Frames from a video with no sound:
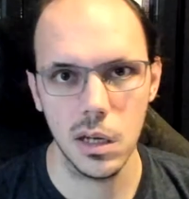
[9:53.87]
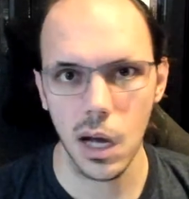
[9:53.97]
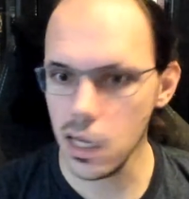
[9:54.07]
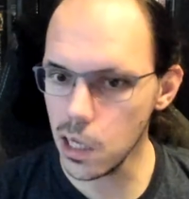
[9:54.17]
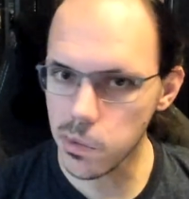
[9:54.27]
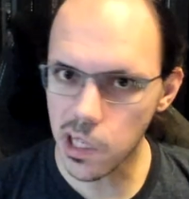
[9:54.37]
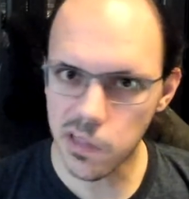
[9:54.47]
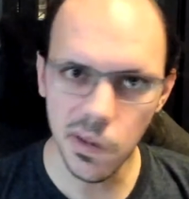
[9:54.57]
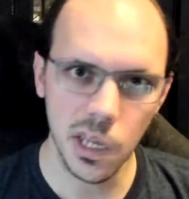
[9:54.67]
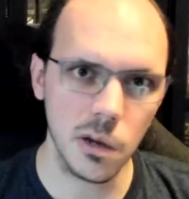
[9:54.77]
I hope this
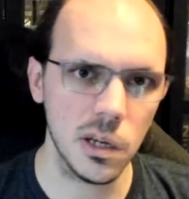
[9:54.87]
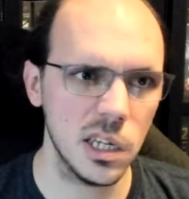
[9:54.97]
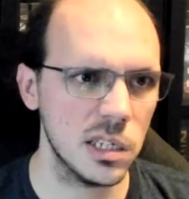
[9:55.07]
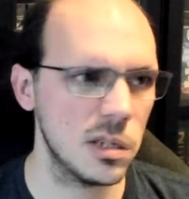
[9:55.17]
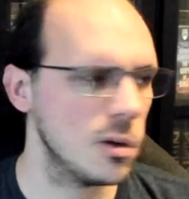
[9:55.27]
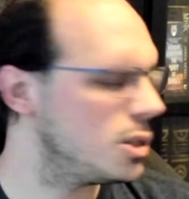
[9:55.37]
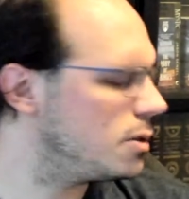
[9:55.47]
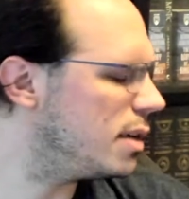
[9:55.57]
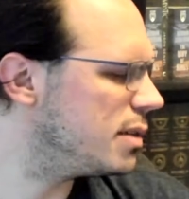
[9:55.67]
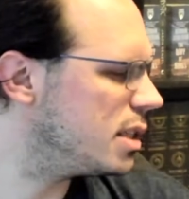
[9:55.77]
video has told you
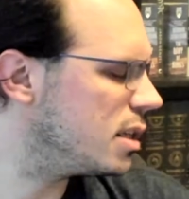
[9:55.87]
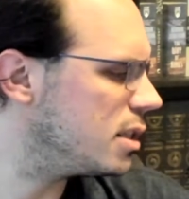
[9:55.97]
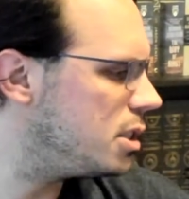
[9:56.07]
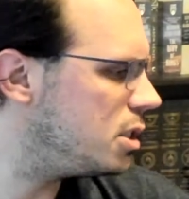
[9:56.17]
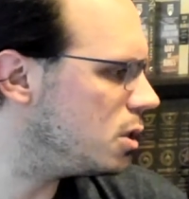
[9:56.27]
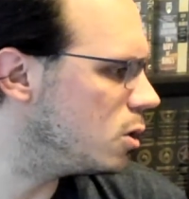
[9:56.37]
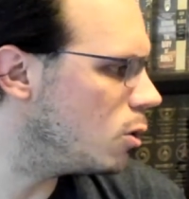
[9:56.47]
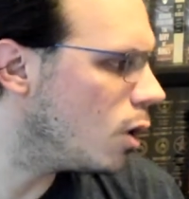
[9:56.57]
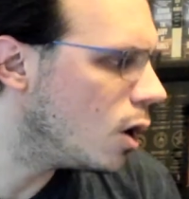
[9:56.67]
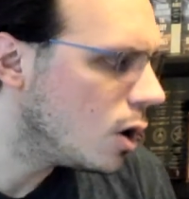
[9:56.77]
everything that
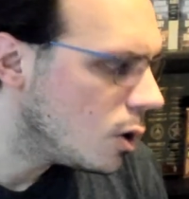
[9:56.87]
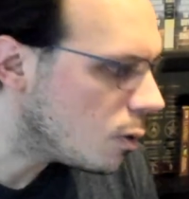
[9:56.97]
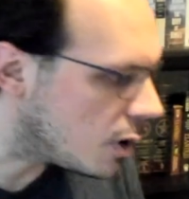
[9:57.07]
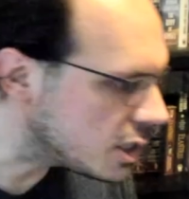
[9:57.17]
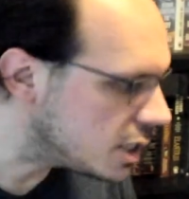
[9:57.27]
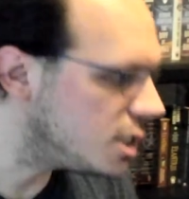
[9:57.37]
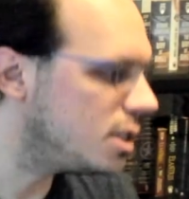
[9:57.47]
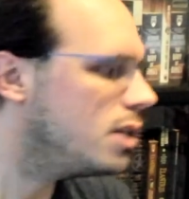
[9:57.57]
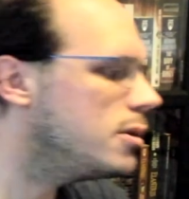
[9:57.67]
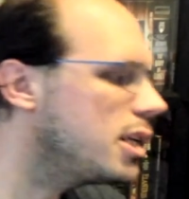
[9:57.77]
you wanted to
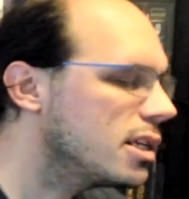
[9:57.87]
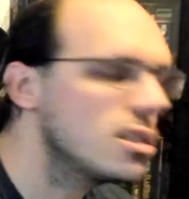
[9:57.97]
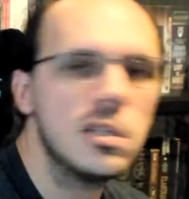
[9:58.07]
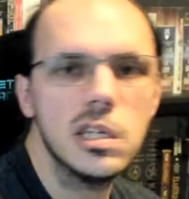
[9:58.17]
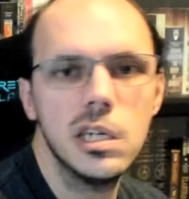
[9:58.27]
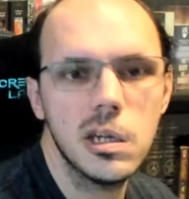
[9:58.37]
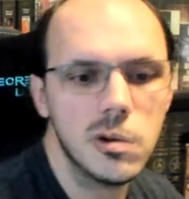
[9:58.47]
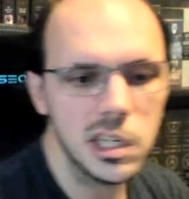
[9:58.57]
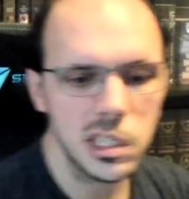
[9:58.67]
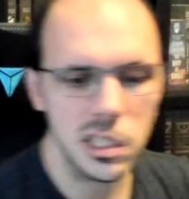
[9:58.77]
know and answered any
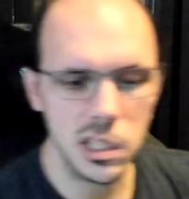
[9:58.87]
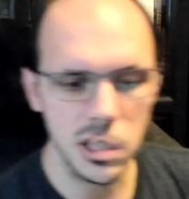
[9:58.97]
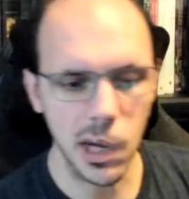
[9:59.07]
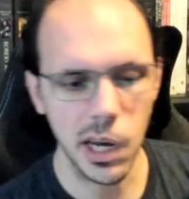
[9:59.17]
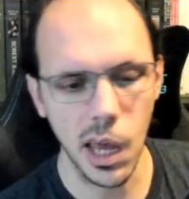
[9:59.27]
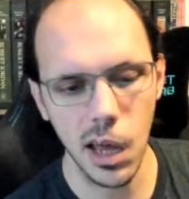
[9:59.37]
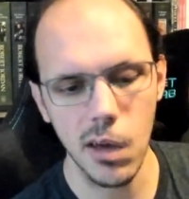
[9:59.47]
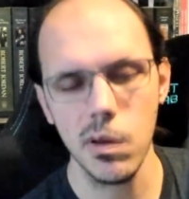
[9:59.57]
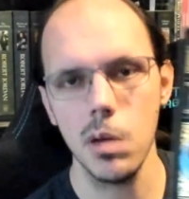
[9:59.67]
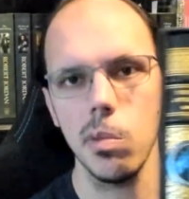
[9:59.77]
questions you might
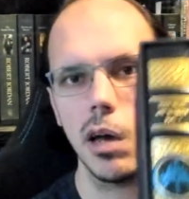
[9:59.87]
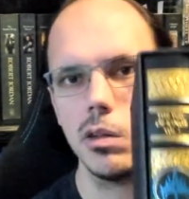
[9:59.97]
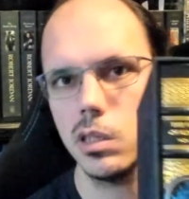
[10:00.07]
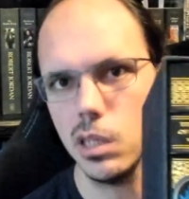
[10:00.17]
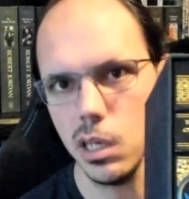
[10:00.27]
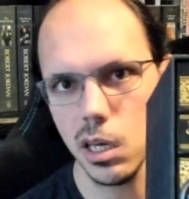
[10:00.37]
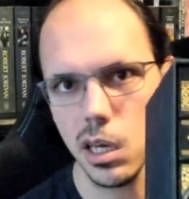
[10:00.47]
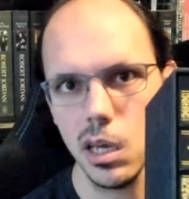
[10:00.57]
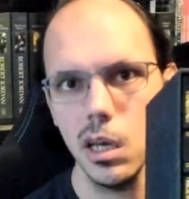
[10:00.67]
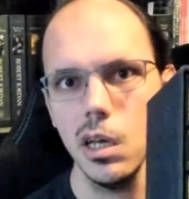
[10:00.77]
have about
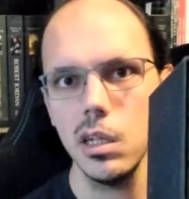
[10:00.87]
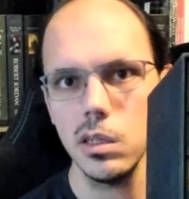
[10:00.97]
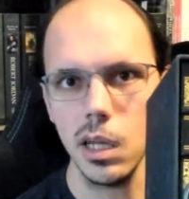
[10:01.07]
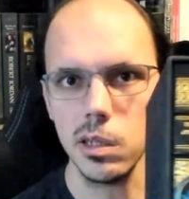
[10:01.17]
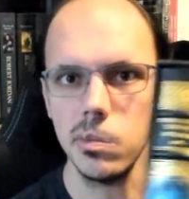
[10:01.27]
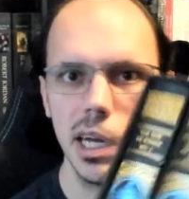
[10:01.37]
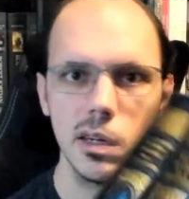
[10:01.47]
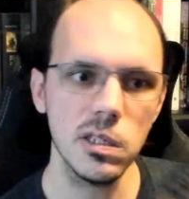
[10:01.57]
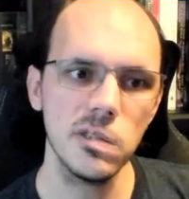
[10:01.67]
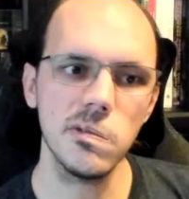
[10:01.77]
the leather
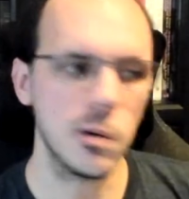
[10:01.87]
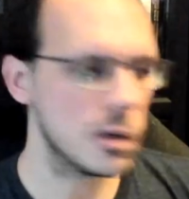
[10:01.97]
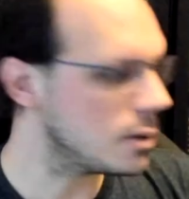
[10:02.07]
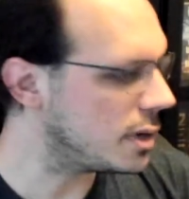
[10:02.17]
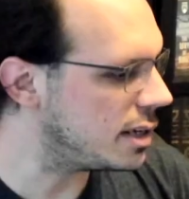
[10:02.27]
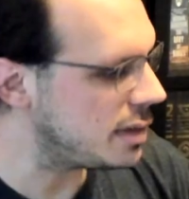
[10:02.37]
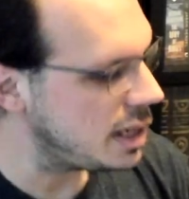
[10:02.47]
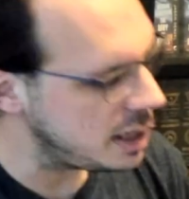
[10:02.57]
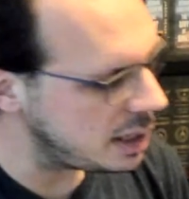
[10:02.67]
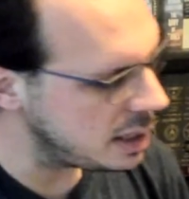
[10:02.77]
bounds for the Way of
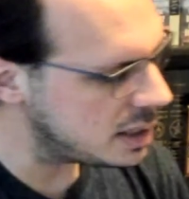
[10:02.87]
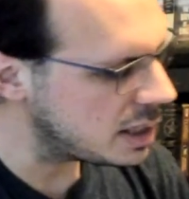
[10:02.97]
Kings.